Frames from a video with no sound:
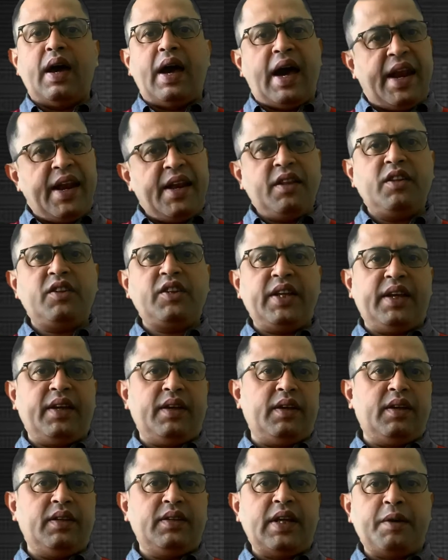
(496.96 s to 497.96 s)
Another
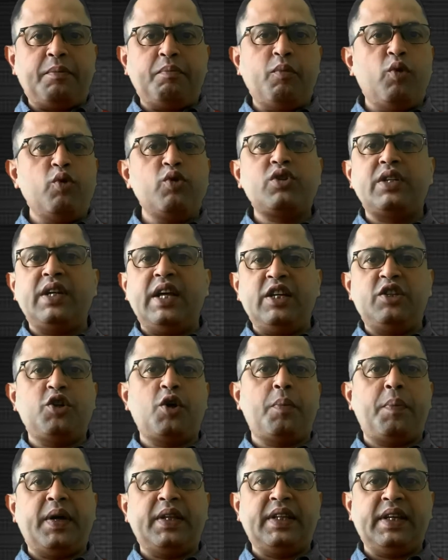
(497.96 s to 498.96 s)
thing that most
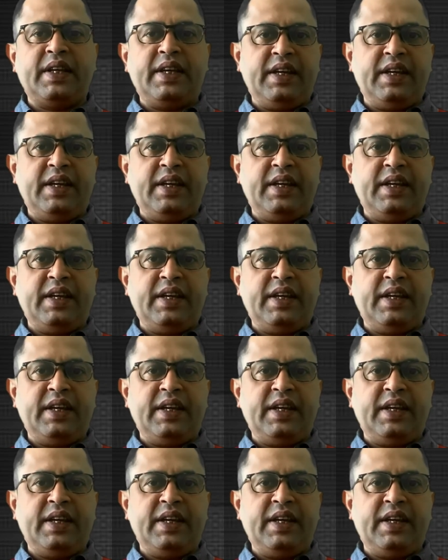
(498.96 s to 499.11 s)
naturopathic